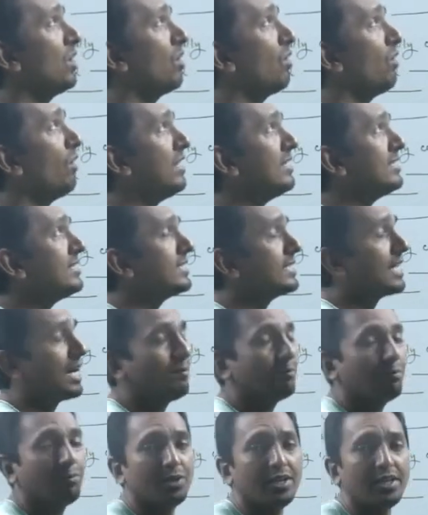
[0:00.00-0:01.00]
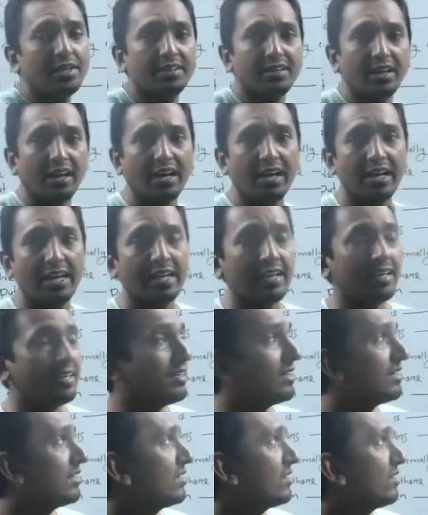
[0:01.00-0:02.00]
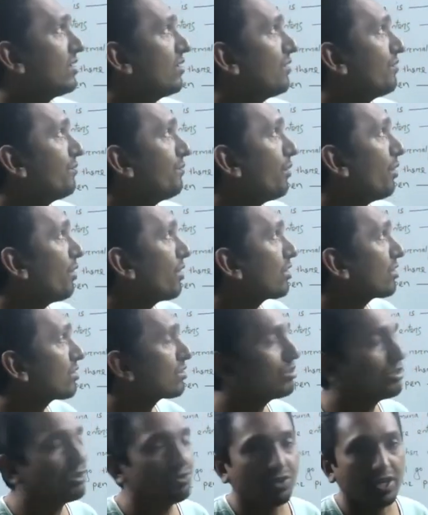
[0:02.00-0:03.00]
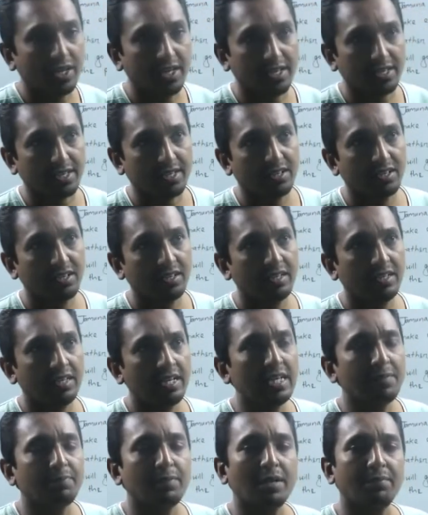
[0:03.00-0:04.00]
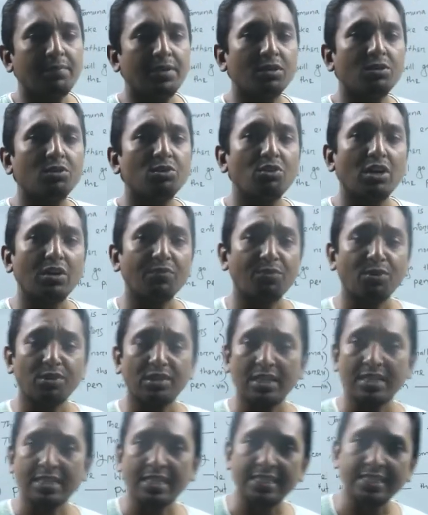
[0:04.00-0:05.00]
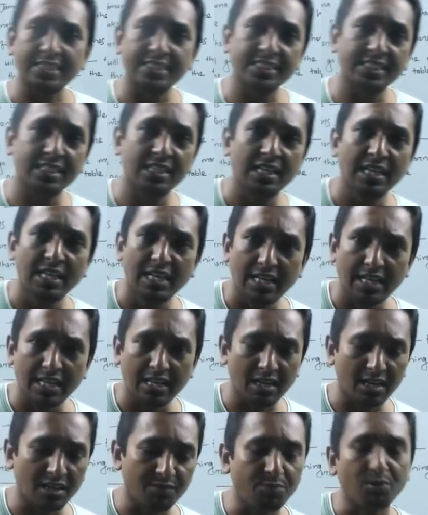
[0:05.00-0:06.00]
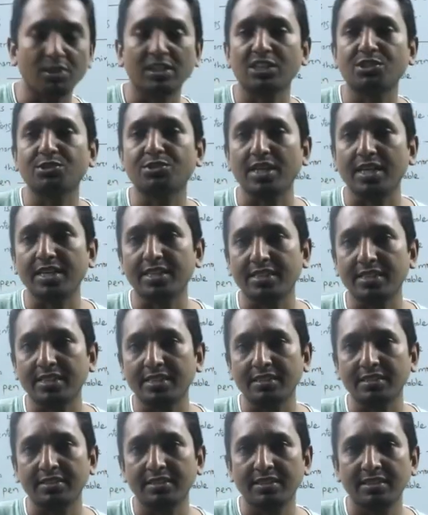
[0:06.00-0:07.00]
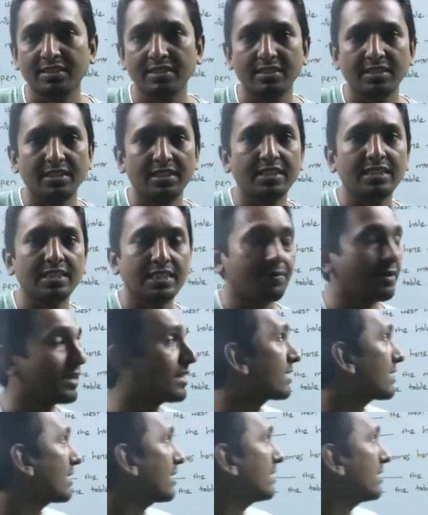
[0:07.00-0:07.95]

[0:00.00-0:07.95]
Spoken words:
when somebody died for good work. It may be good work for the country, for the society, in different